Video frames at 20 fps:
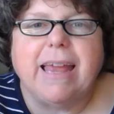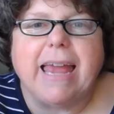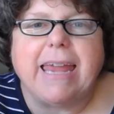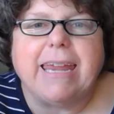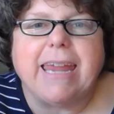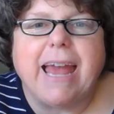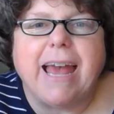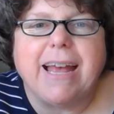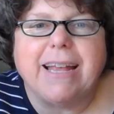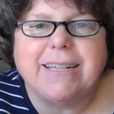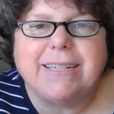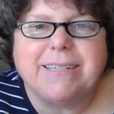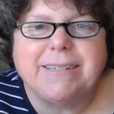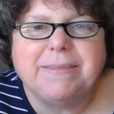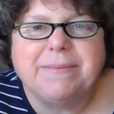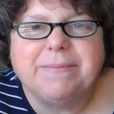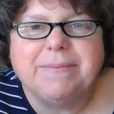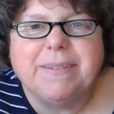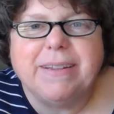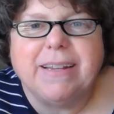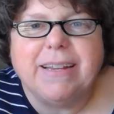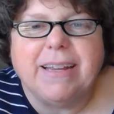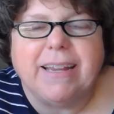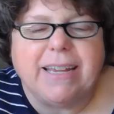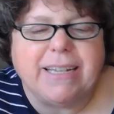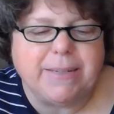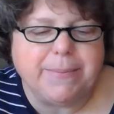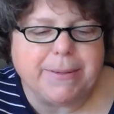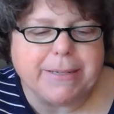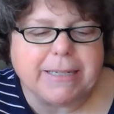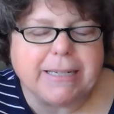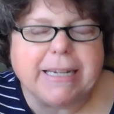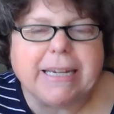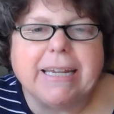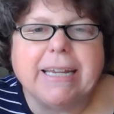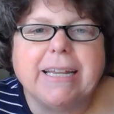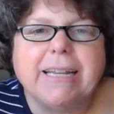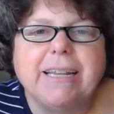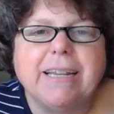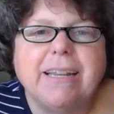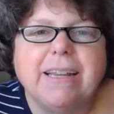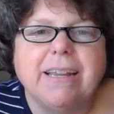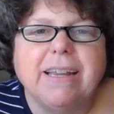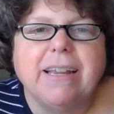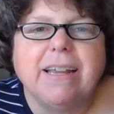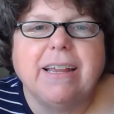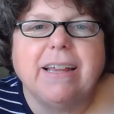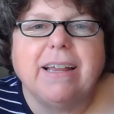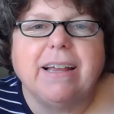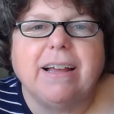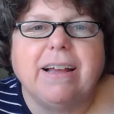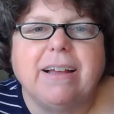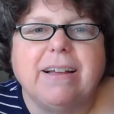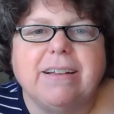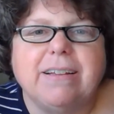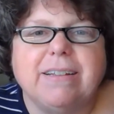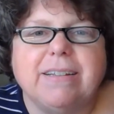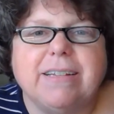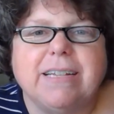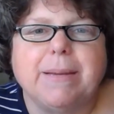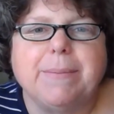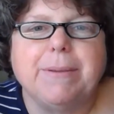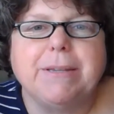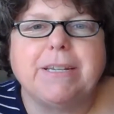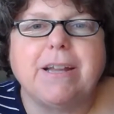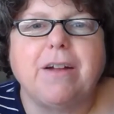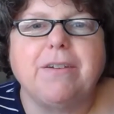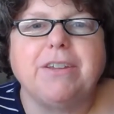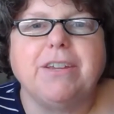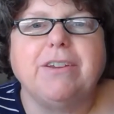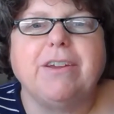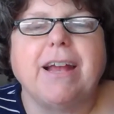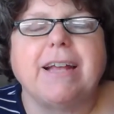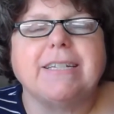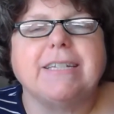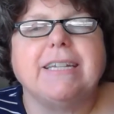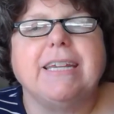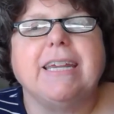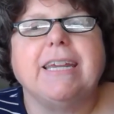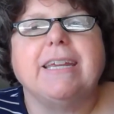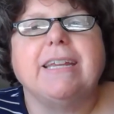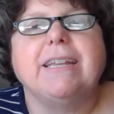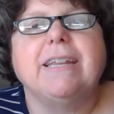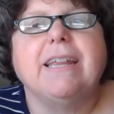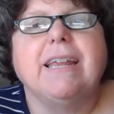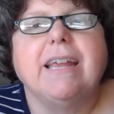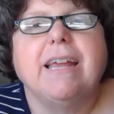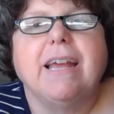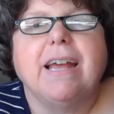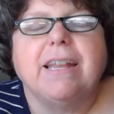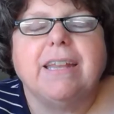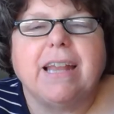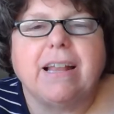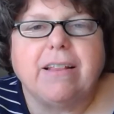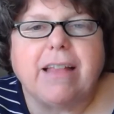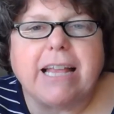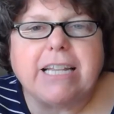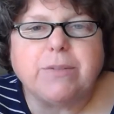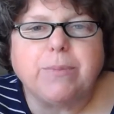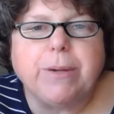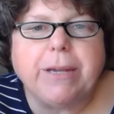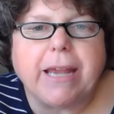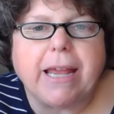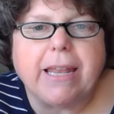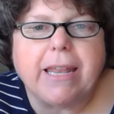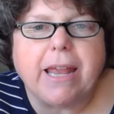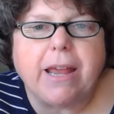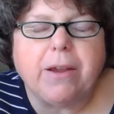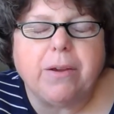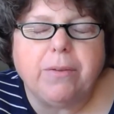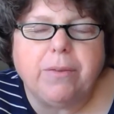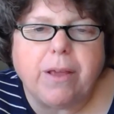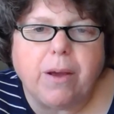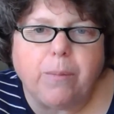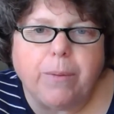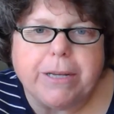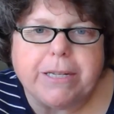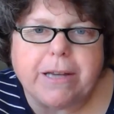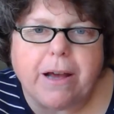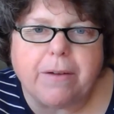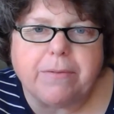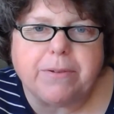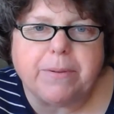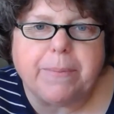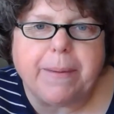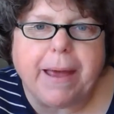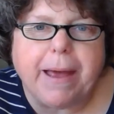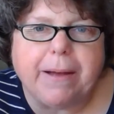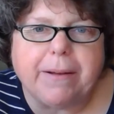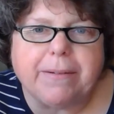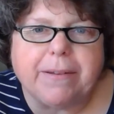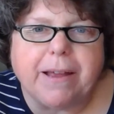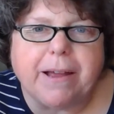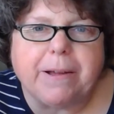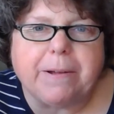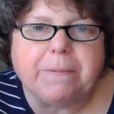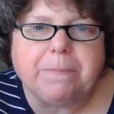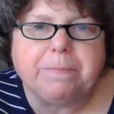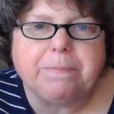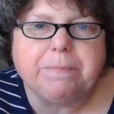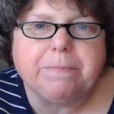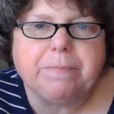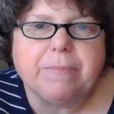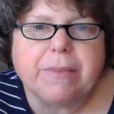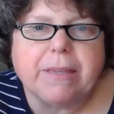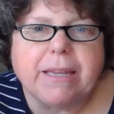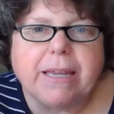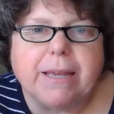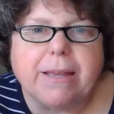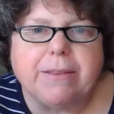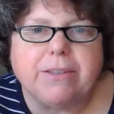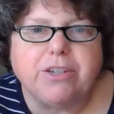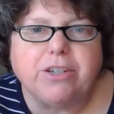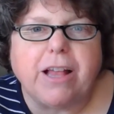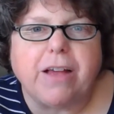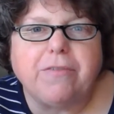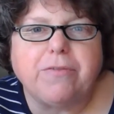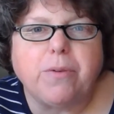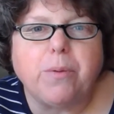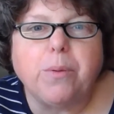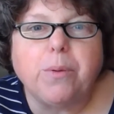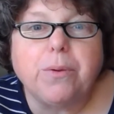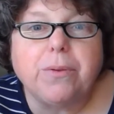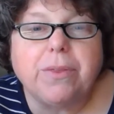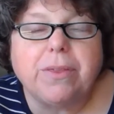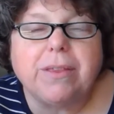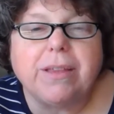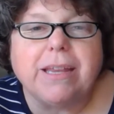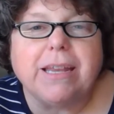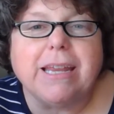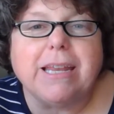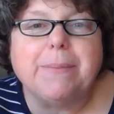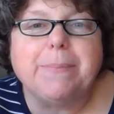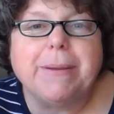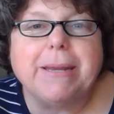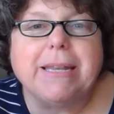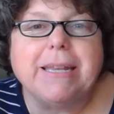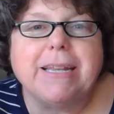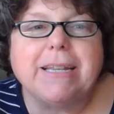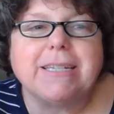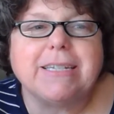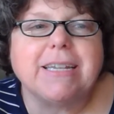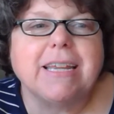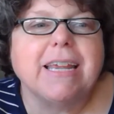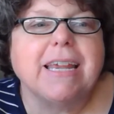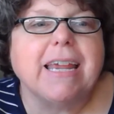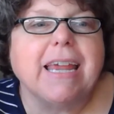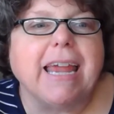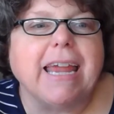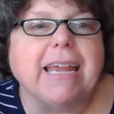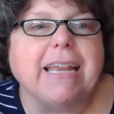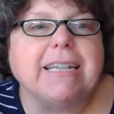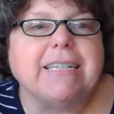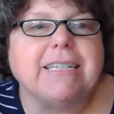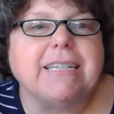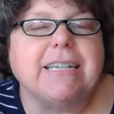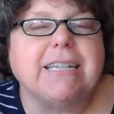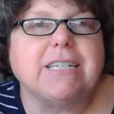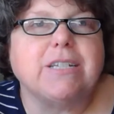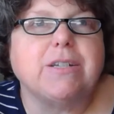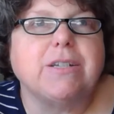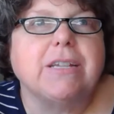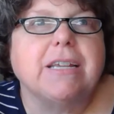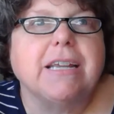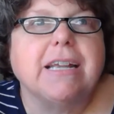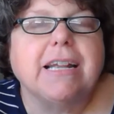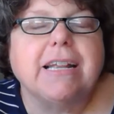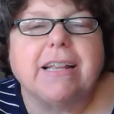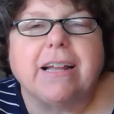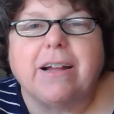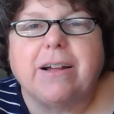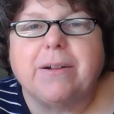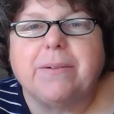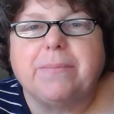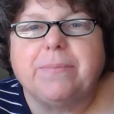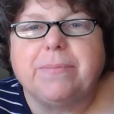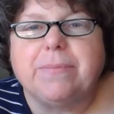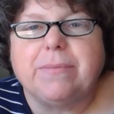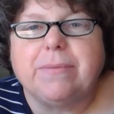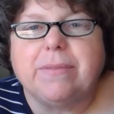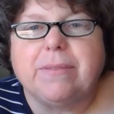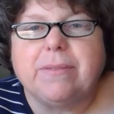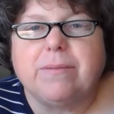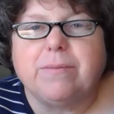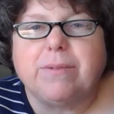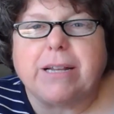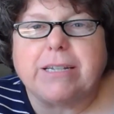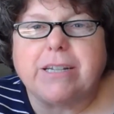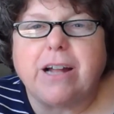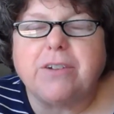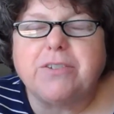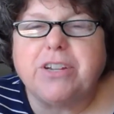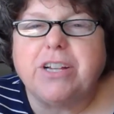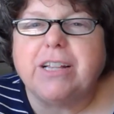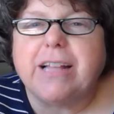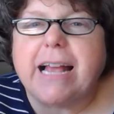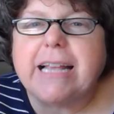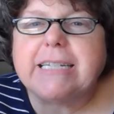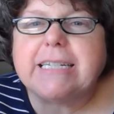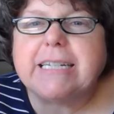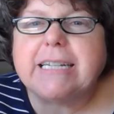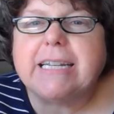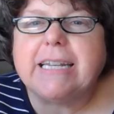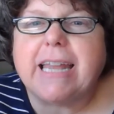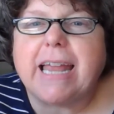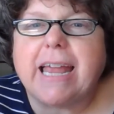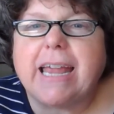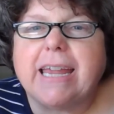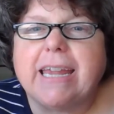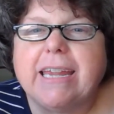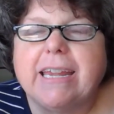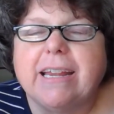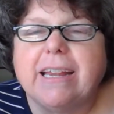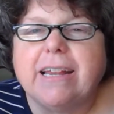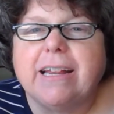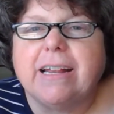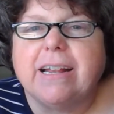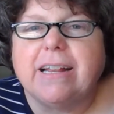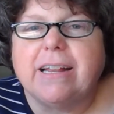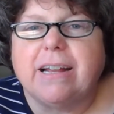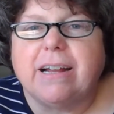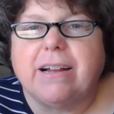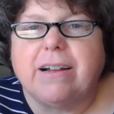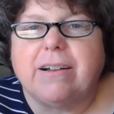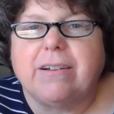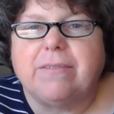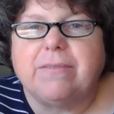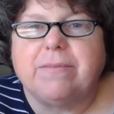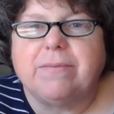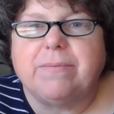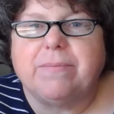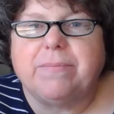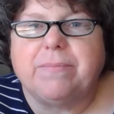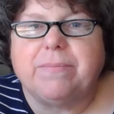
Hey guys, it's Miss Lynn. Coming to talk to you guys again. Now, last week I know that we talked about July 4th and Independence. And since when I talked to you last Sunday, July